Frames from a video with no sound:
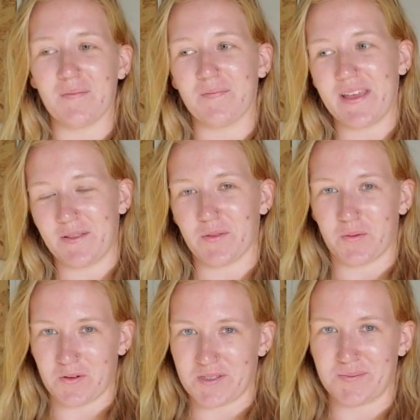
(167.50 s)
in the
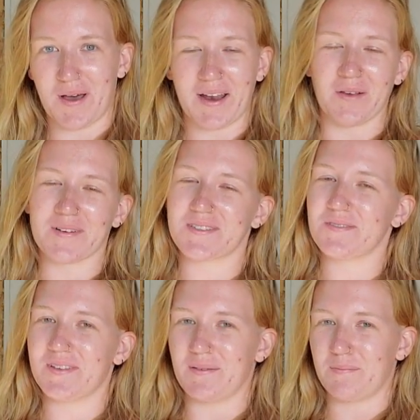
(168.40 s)
horse's body. It wasn't
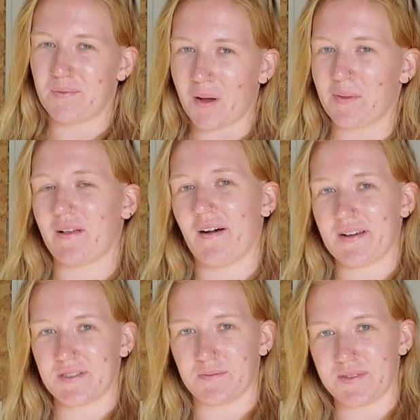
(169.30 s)
really probably
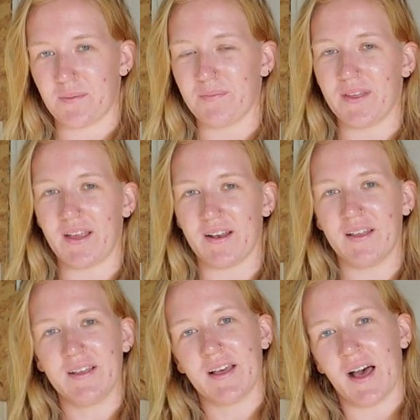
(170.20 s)
caused from something
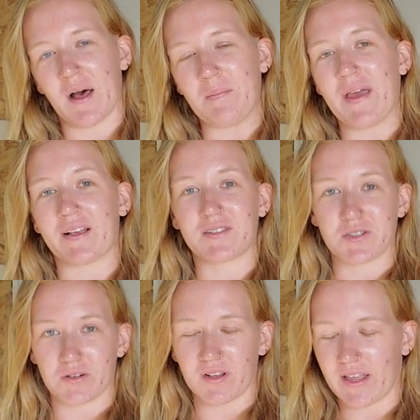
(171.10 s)

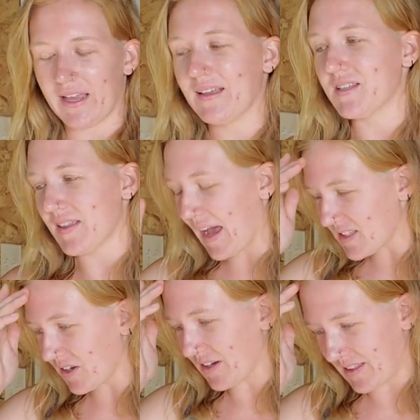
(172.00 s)
externally. So that's
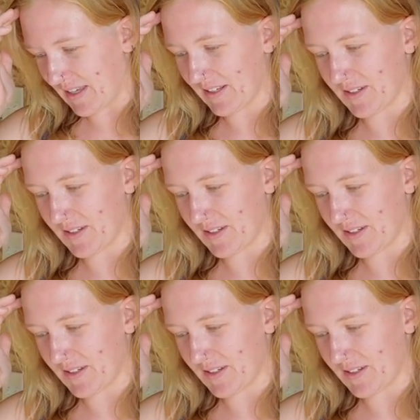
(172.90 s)
a good thing to